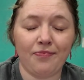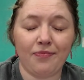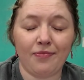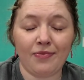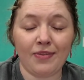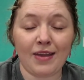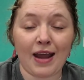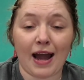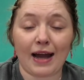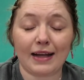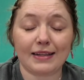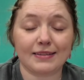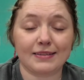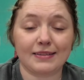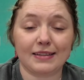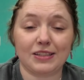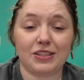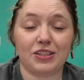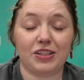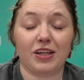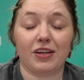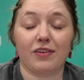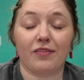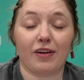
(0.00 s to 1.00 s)
not
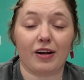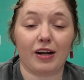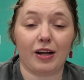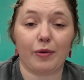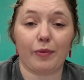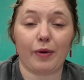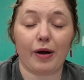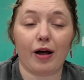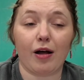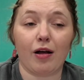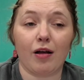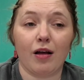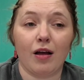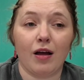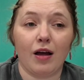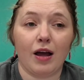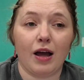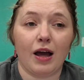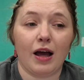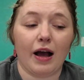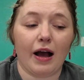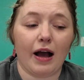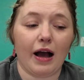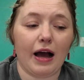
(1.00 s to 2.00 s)
stitching very well.
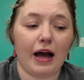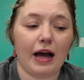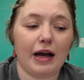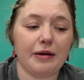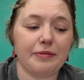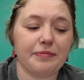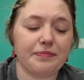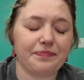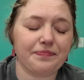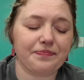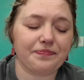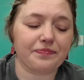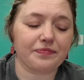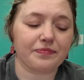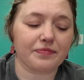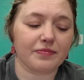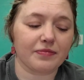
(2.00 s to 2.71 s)
And